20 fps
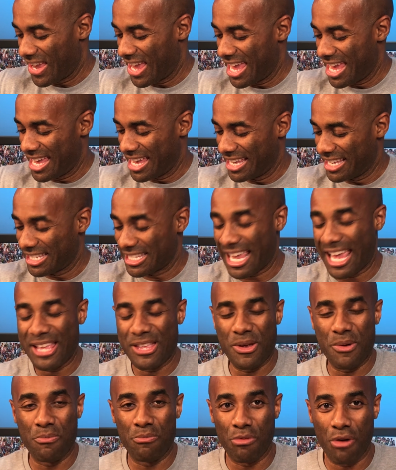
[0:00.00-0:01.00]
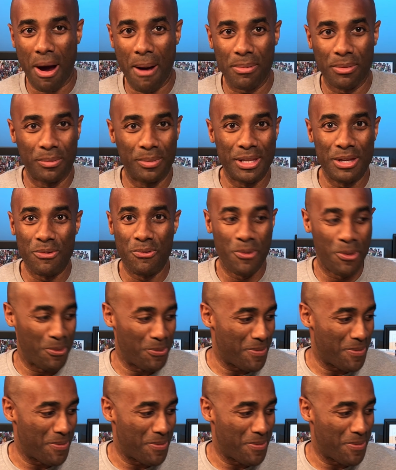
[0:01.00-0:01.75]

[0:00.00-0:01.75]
is, and you probably will